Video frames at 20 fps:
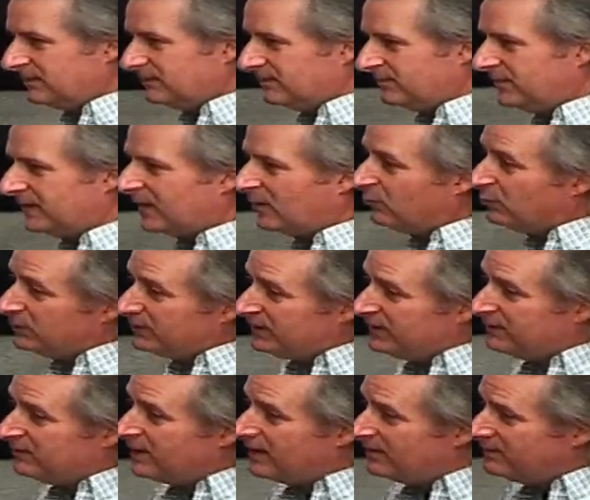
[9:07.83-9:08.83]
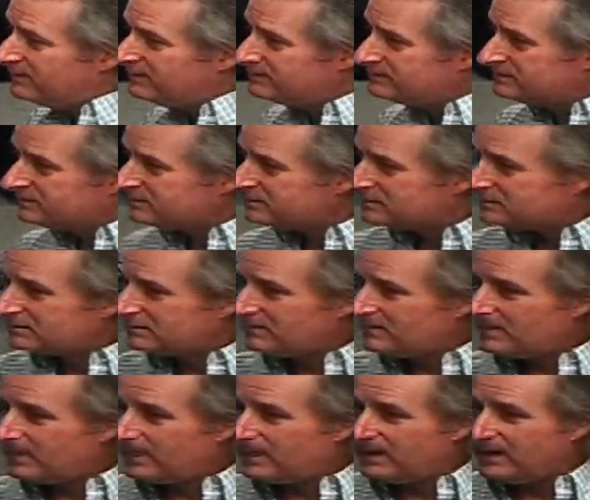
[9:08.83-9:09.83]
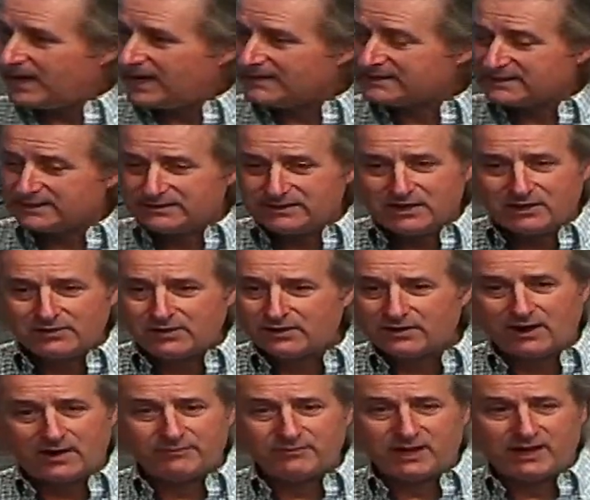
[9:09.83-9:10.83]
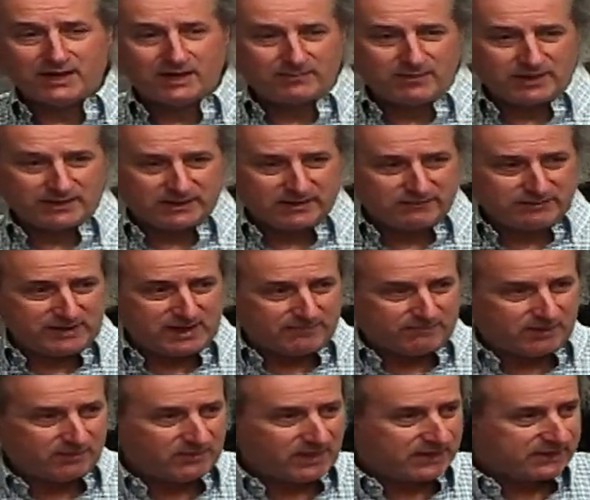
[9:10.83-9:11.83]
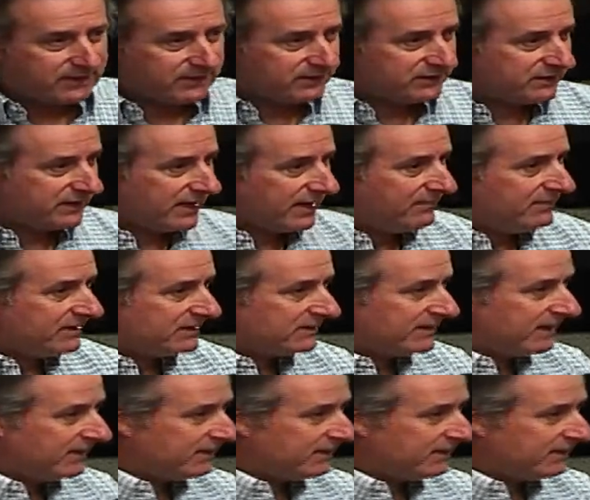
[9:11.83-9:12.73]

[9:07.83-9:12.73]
But I wouldn't give up. I said, no, I'm not giving up. I'm not going to say I missed that